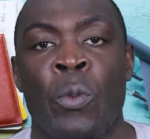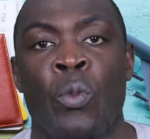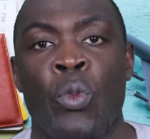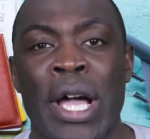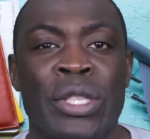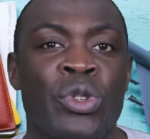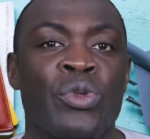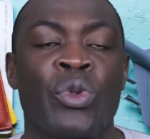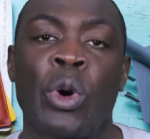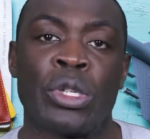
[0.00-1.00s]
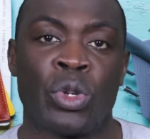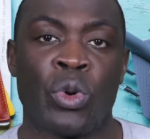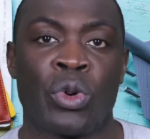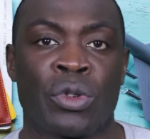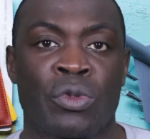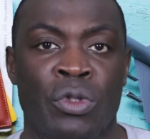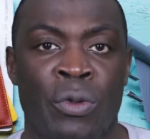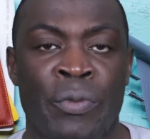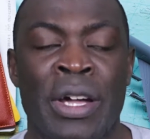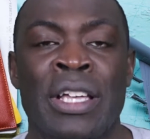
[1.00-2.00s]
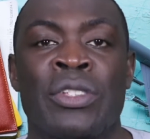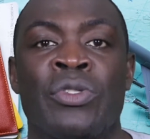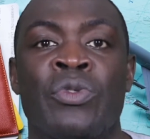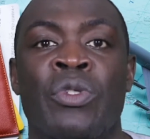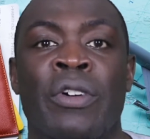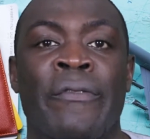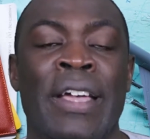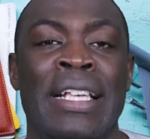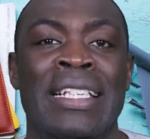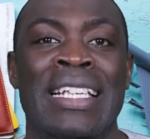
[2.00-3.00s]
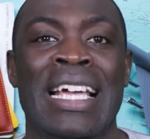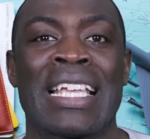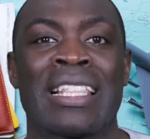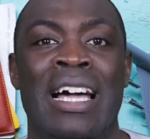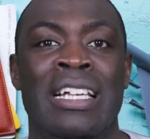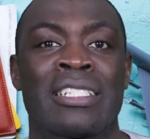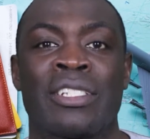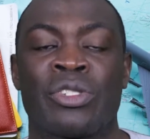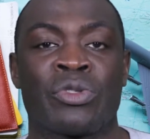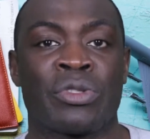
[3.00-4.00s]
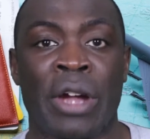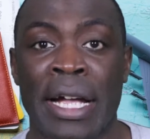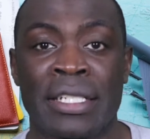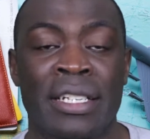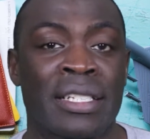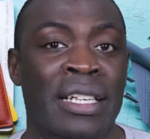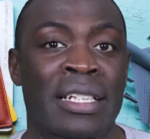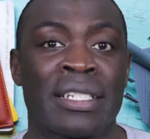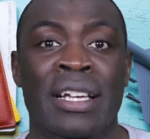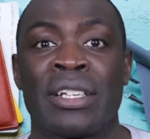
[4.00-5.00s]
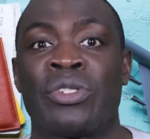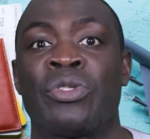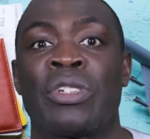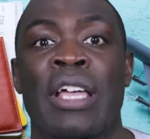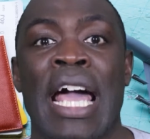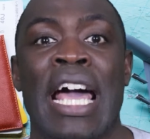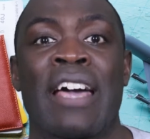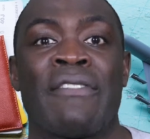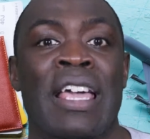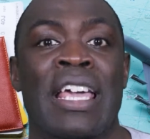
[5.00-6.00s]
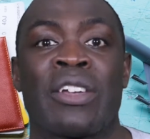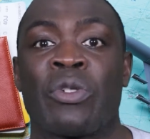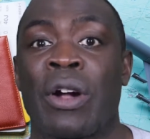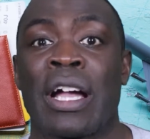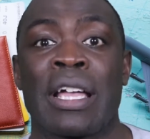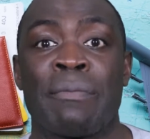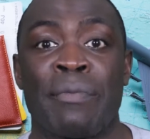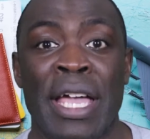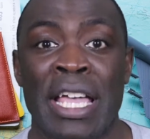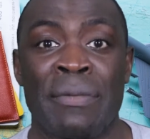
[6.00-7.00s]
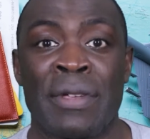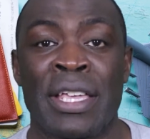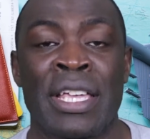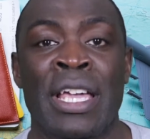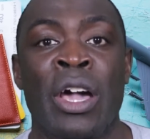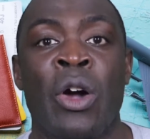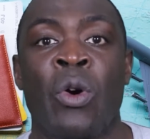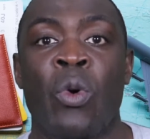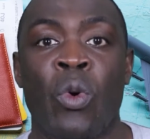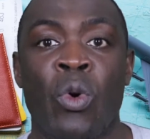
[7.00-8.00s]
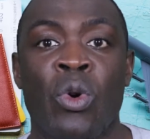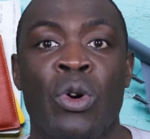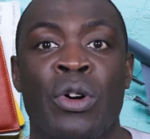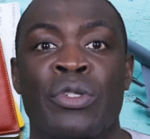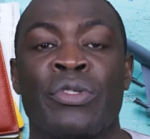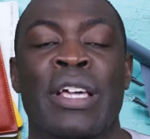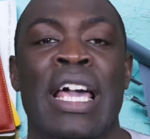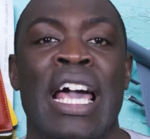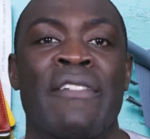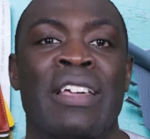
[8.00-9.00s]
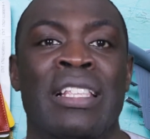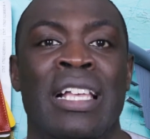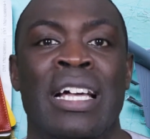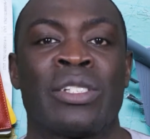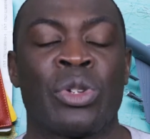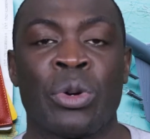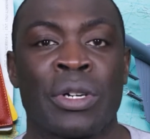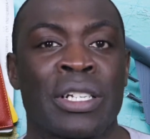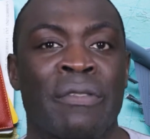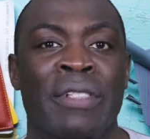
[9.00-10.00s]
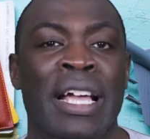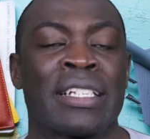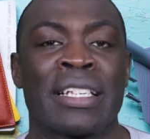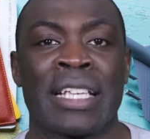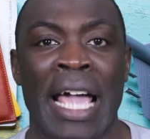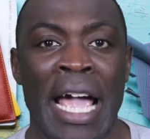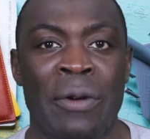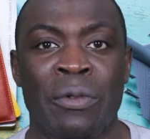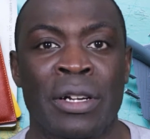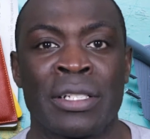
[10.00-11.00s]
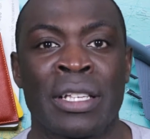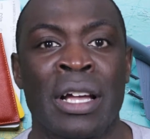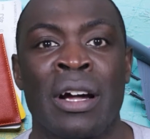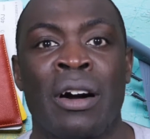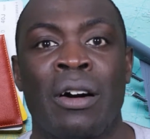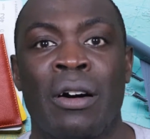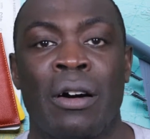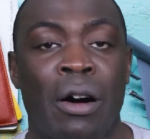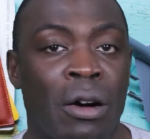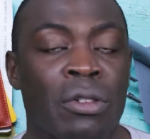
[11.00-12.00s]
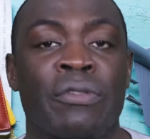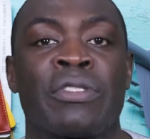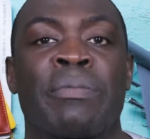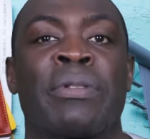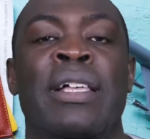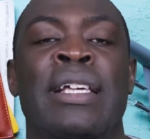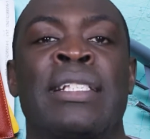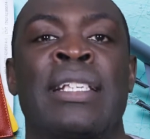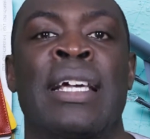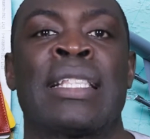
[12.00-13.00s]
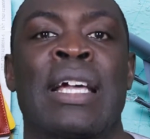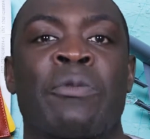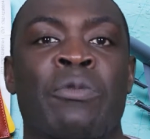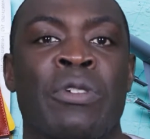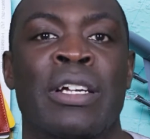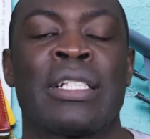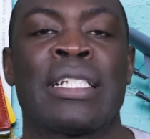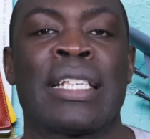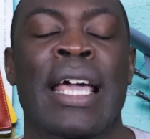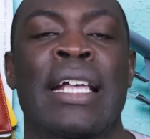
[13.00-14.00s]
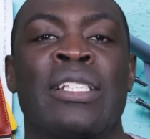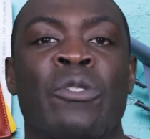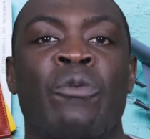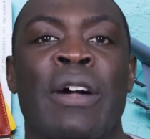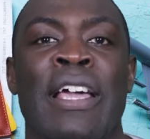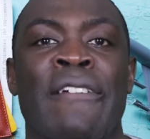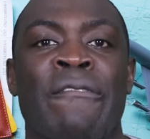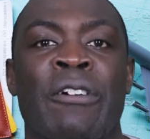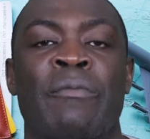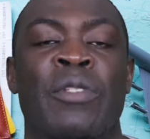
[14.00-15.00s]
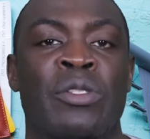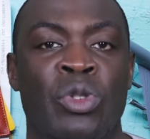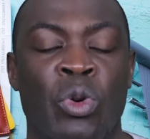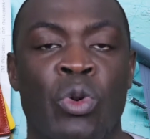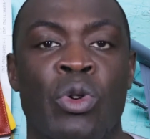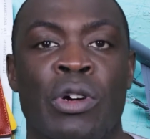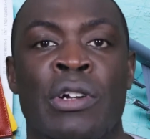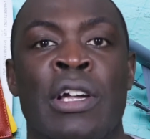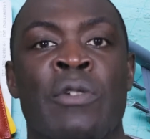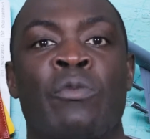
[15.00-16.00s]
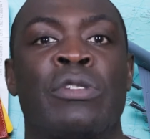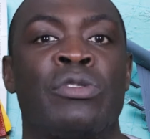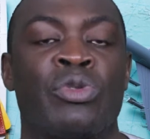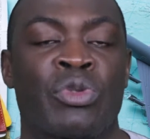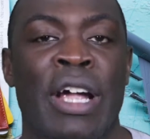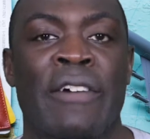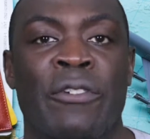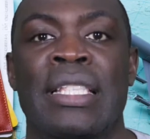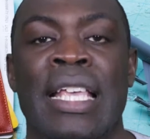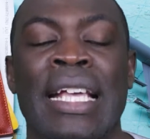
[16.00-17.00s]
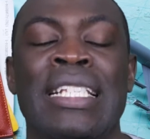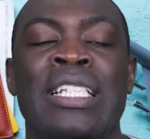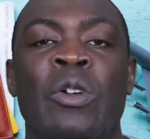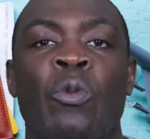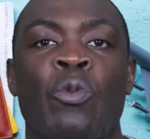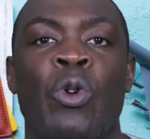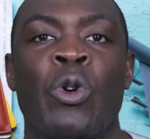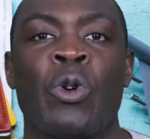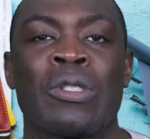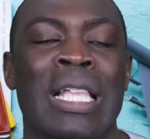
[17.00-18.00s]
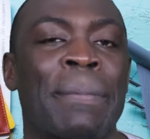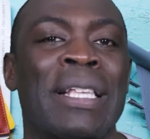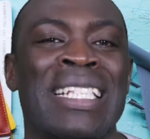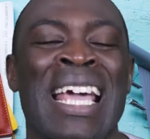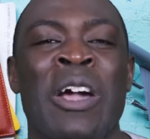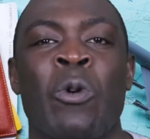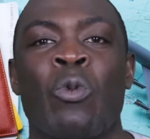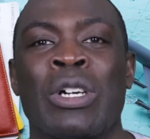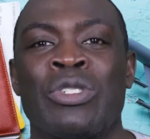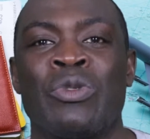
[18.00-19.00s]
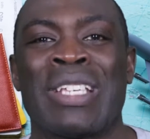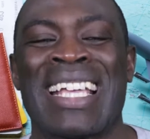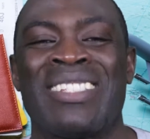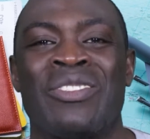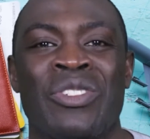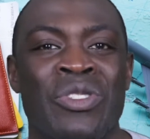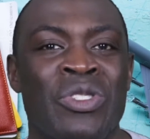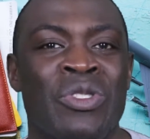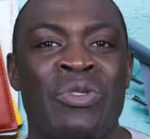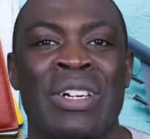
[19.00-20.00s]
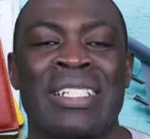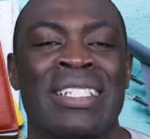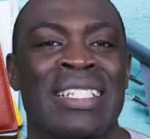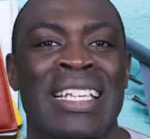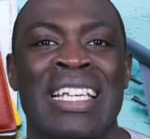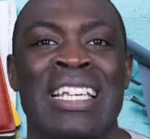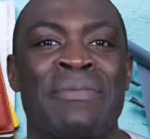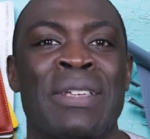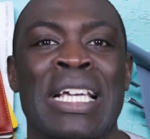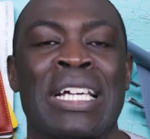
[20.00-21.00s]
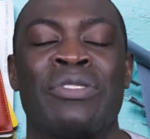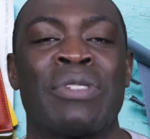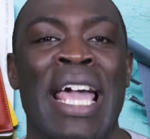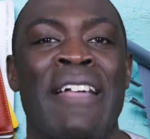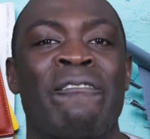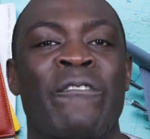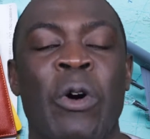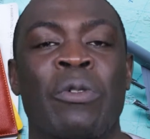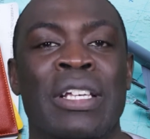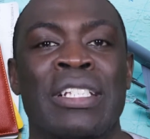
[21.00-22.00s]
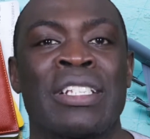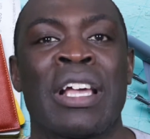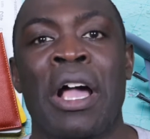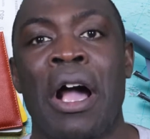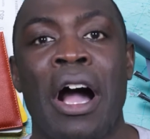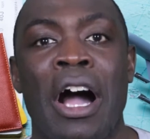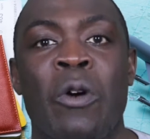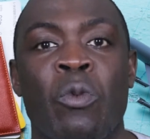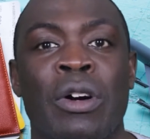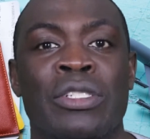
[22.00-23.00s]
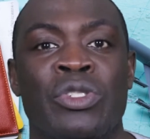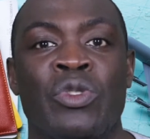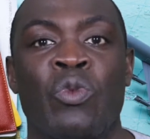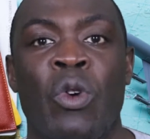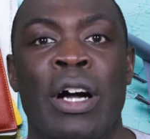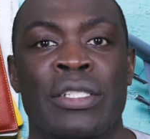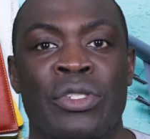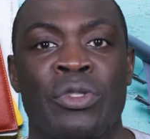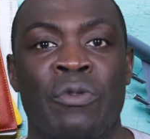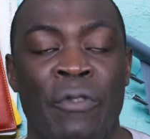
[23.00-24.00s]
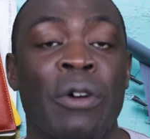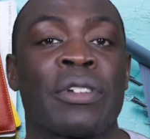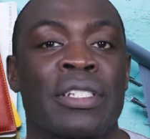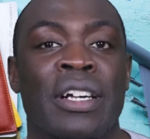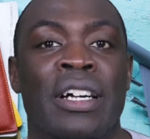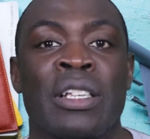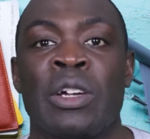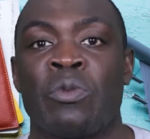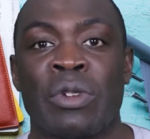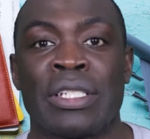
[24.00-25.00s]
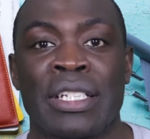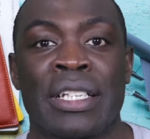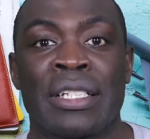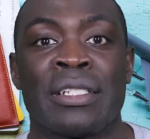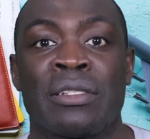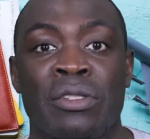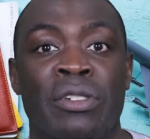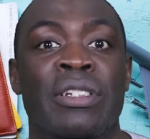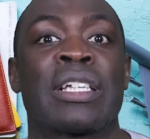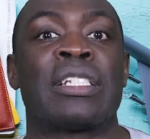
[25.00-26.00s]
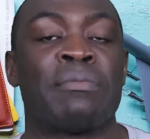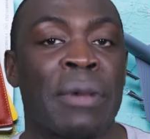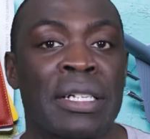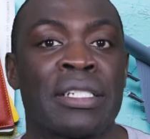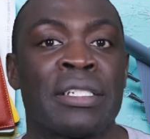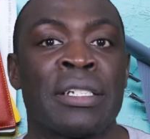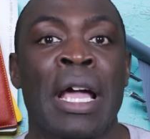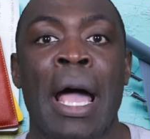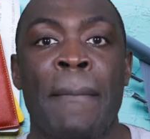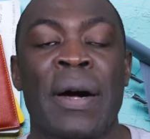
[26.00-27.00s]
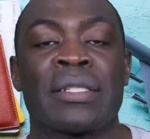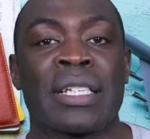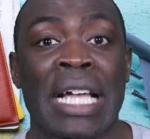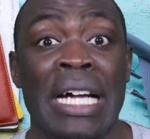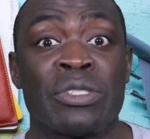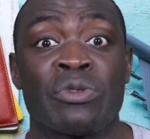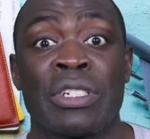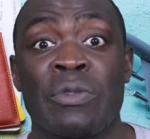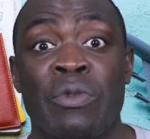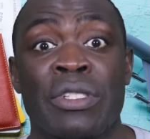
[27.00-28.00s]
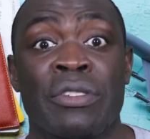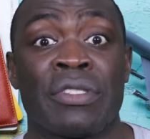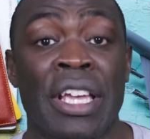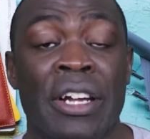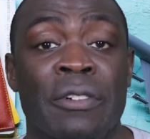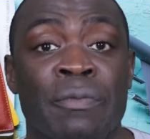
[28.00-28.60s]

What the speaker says: When you do a tour group, you are facing a lot of distractions, such as you have a crying baby, or you could have a lot of tourists flashing cameras all over the place that really takes away from the tour when you travel. This will limit what you can do and see because you can't focus on what you want to focus on, which is learning as much about the country when you're there.